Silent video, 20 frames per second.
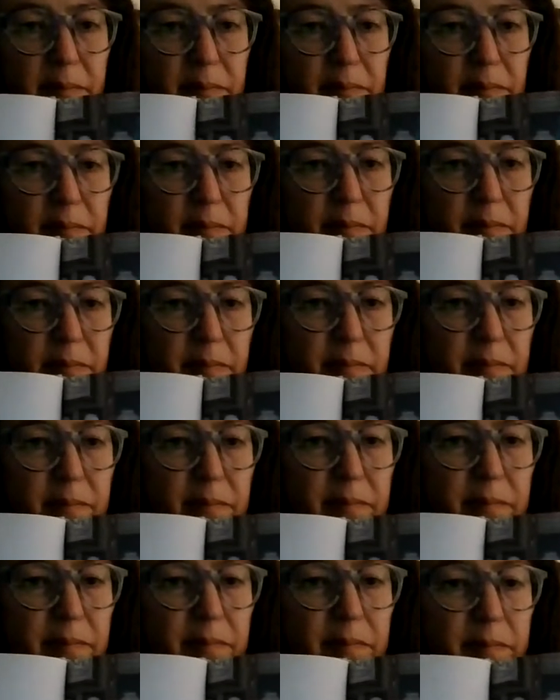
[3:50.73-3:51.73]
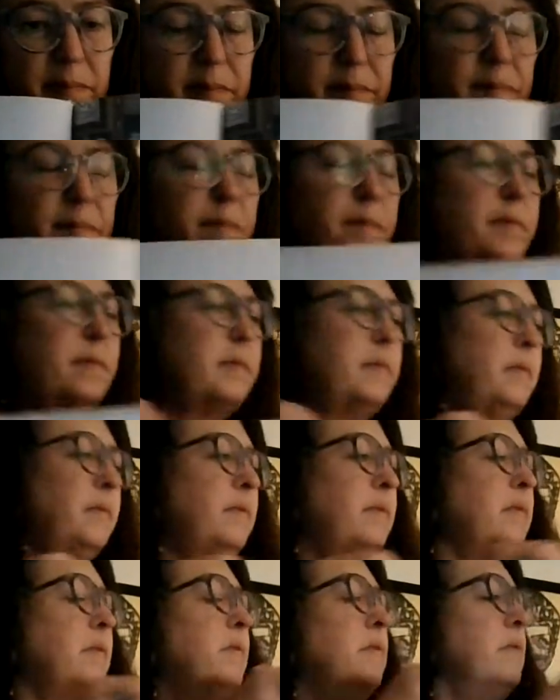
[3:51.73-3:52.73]

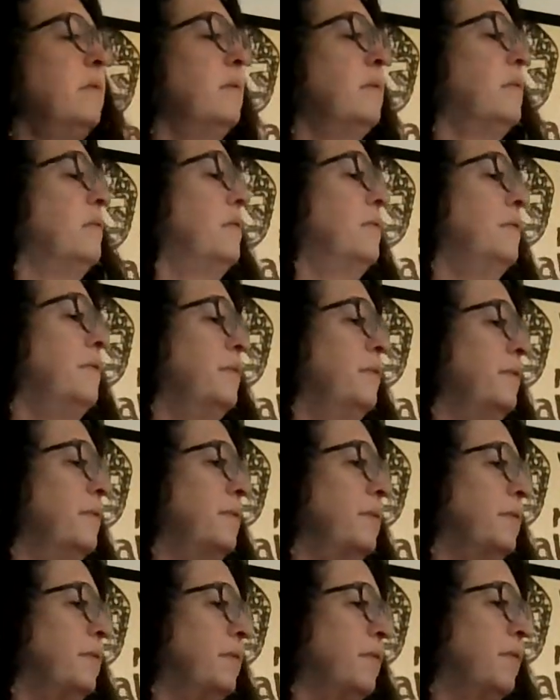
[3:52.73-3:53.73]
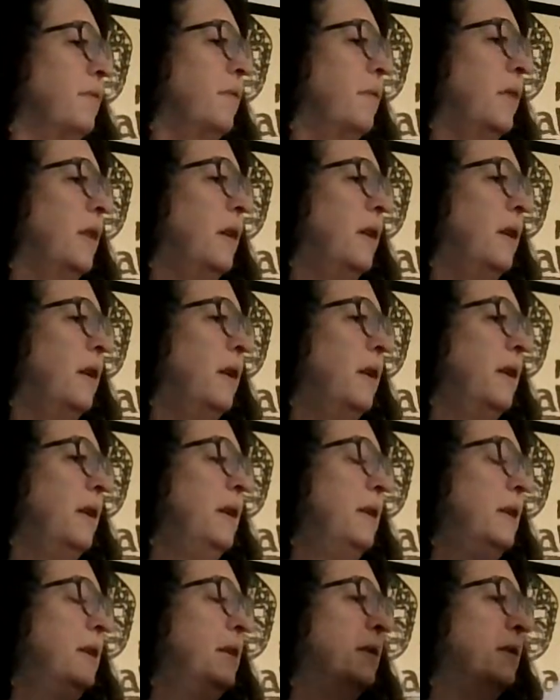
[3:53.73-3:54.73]

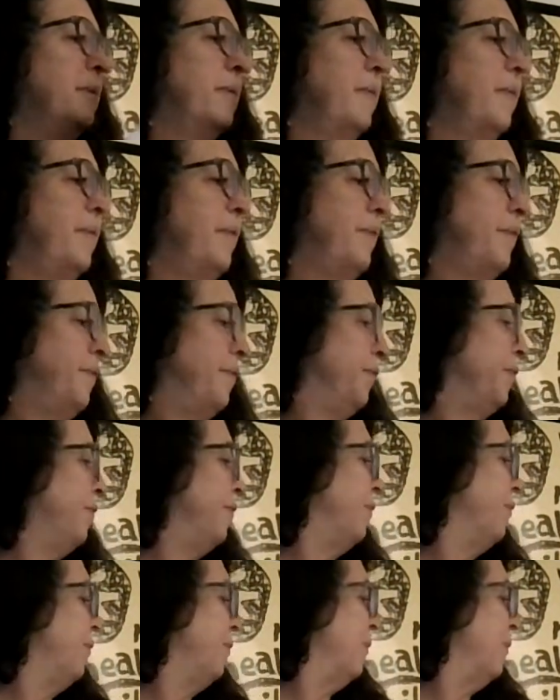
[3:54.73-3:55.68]
(no one is talking)